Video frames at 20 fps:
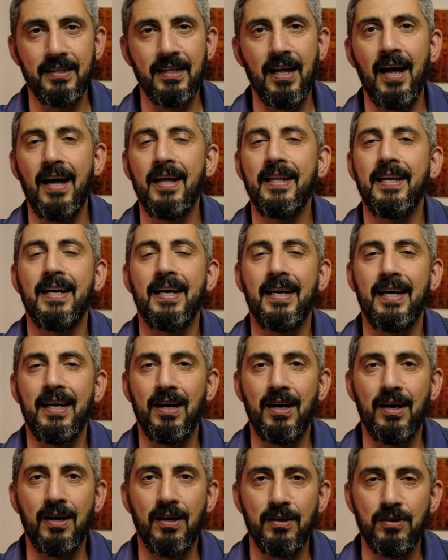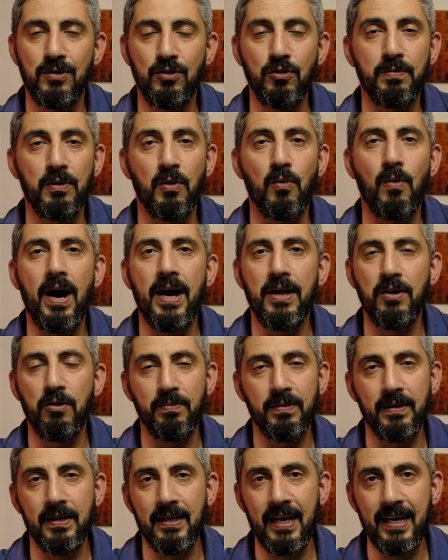not a super wide
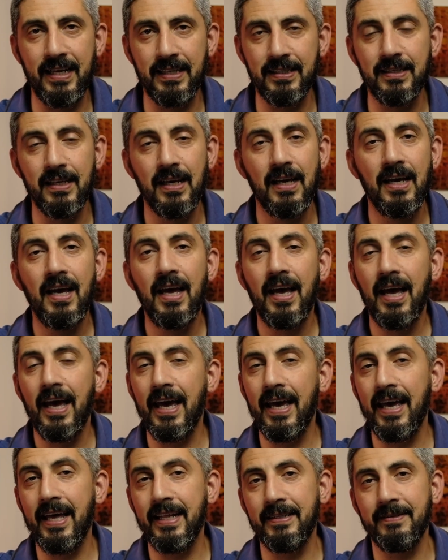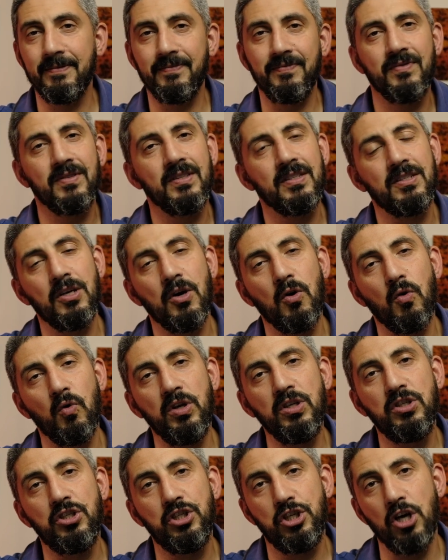open lens, and so
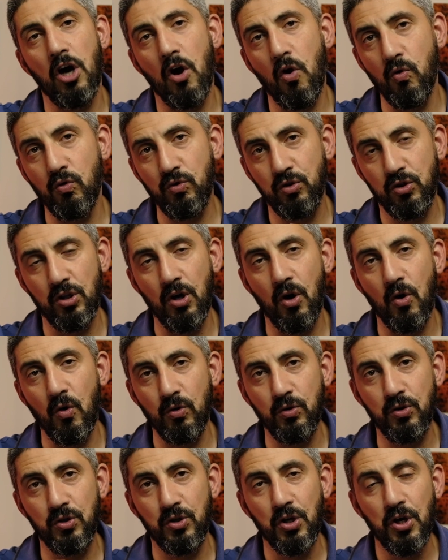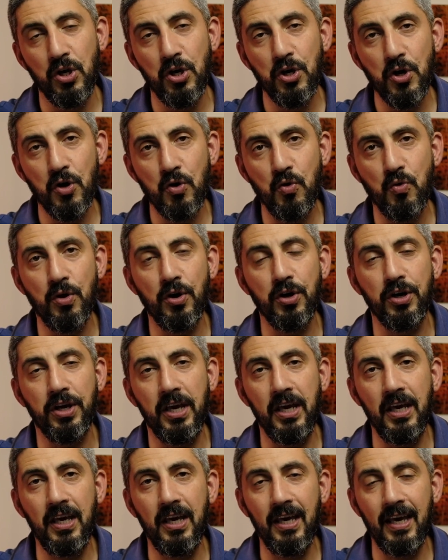it shows those
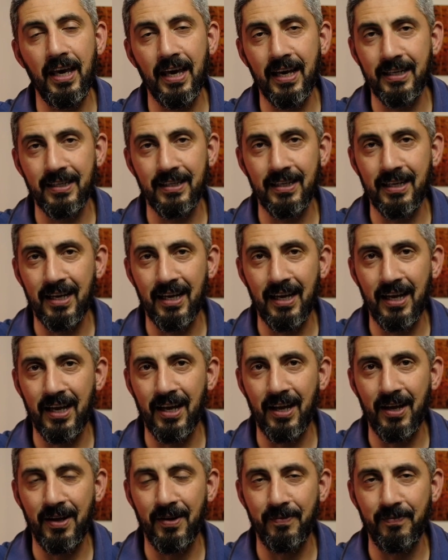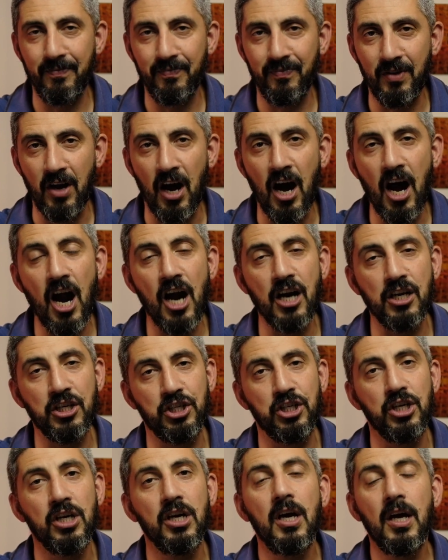quirky and
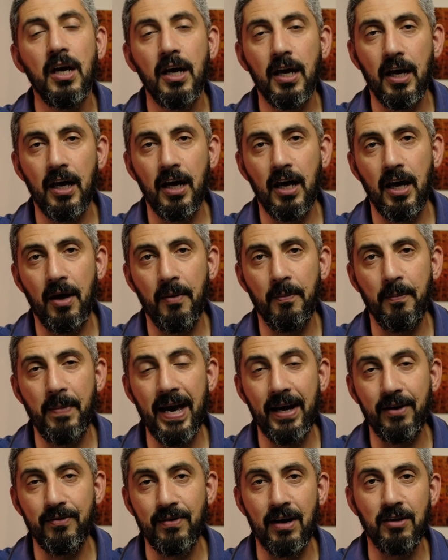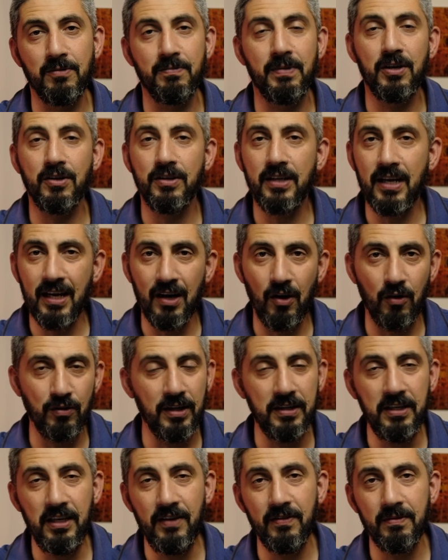harsh background. But on
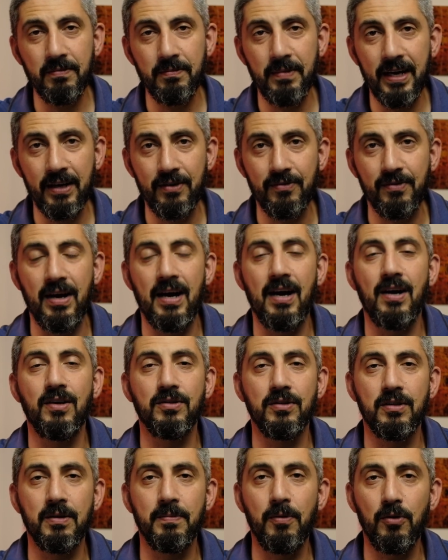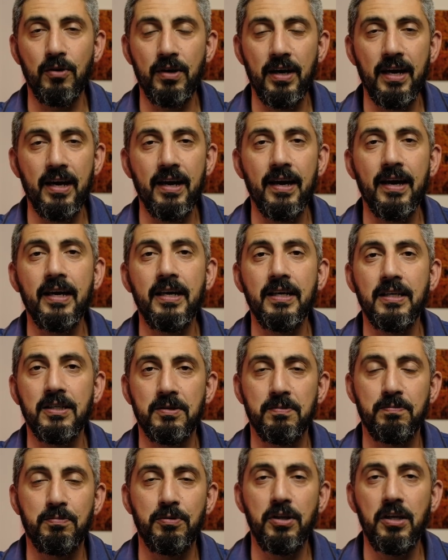an even background, the bokeh
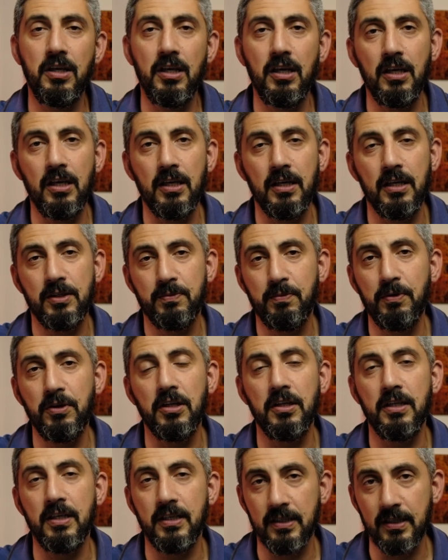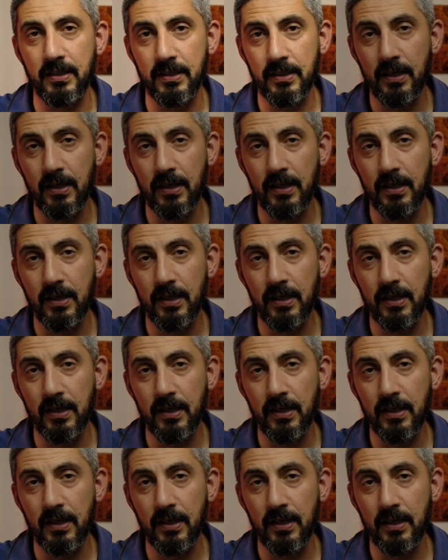is pretty decent.